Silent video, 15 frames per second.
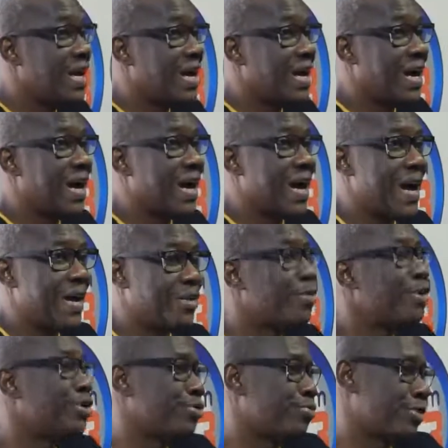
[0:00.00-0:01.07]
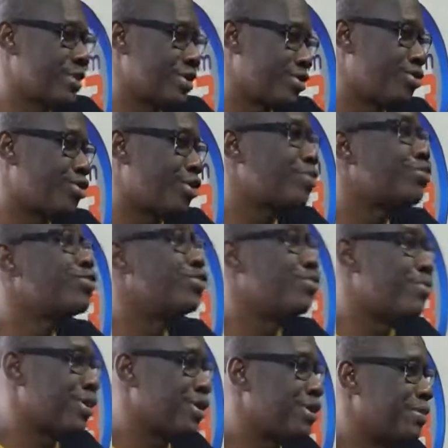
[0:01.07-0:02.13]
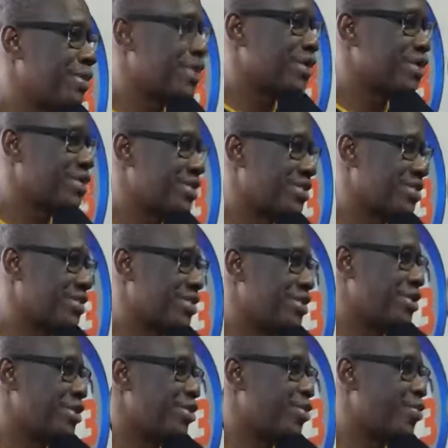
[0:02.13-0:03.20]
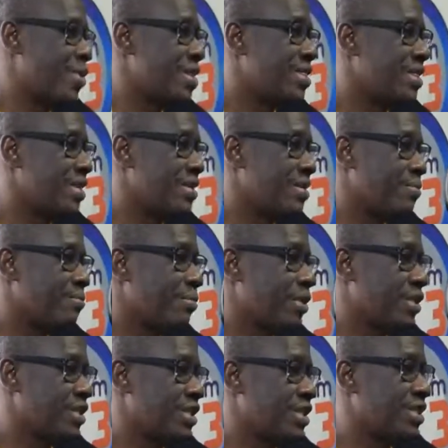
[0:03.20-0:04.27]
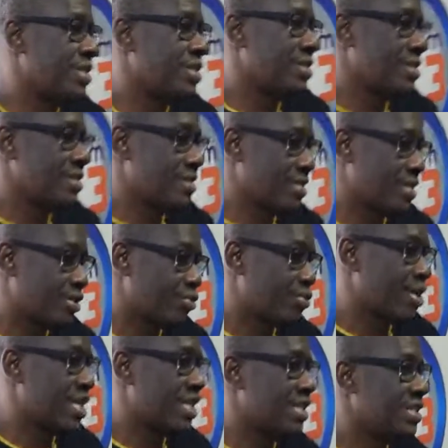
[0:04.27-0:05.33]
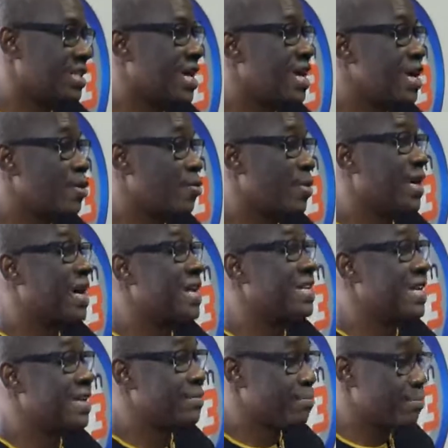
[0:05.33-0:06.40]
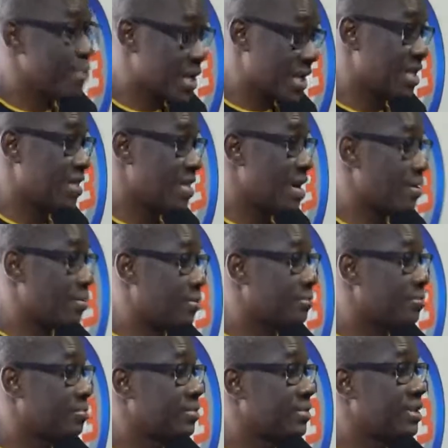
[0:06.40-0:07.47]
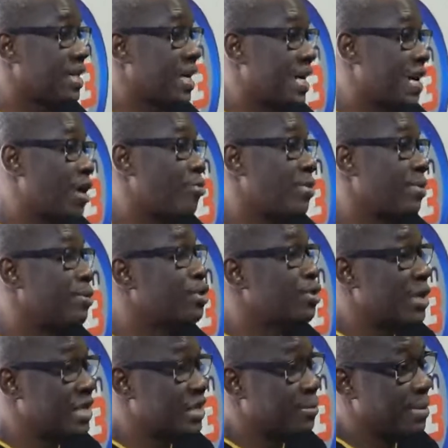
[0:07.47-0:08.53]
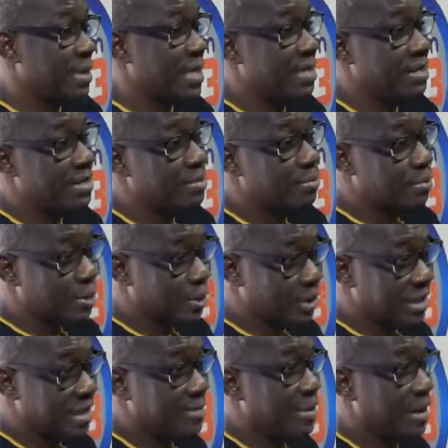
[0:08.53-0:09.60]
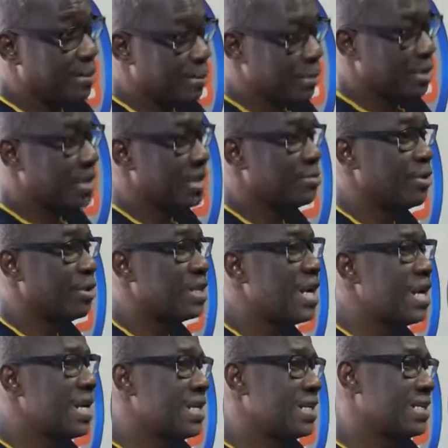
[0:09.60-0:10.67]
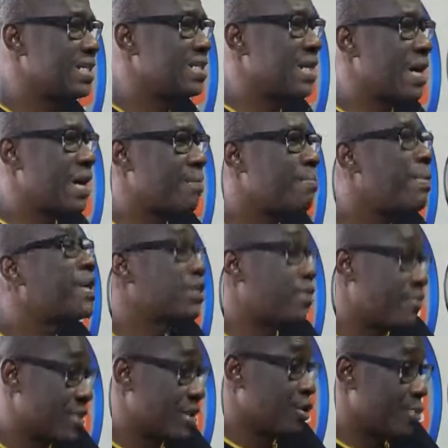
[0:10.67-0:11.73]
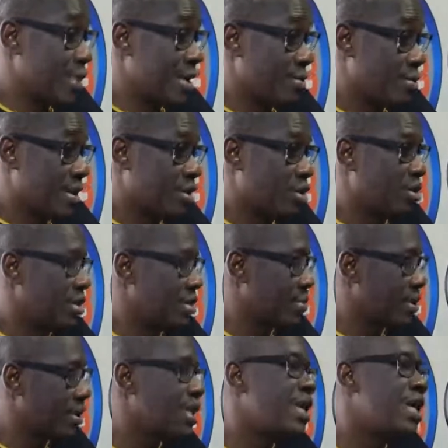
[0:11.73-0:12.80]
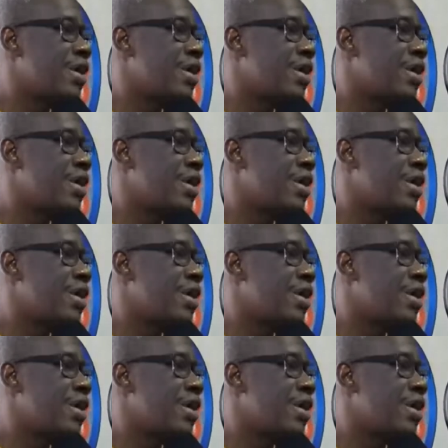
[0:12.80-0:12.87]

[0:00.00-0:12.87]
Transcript: I don't want to talk too much, because when the policy is released, we can then break it down, and I'll be able to explain process by process. But these are part of the things we're talking about.